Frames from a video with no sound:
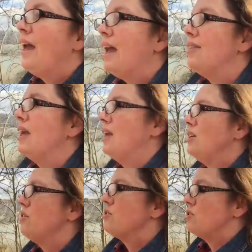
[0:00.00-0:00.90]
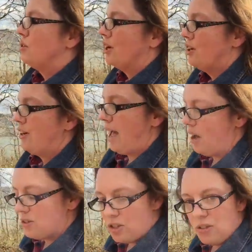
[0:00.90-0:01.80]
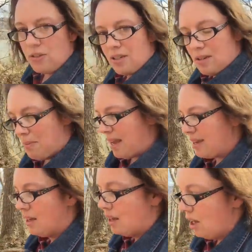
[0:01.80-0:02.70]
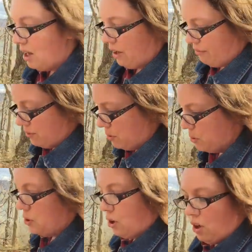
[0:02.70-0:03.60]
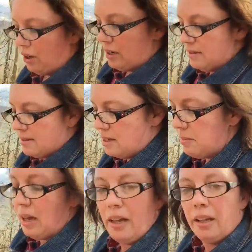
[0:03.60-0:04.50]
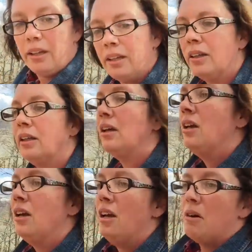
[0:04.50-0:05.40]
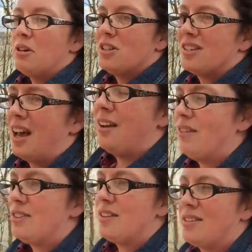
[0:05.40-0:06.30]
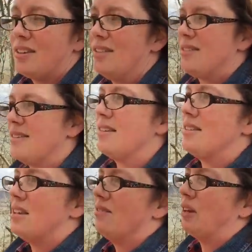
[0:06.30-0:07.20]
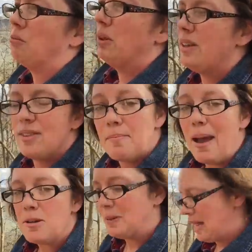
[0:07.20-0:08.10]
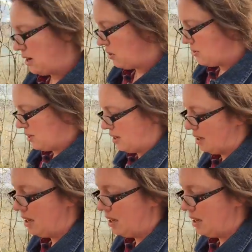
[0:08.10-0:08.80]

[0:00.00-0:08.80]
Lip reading: And then you store it in your house and use it to make a food called nsima, which is kind of like the consistency of like really thick mashed potatoes.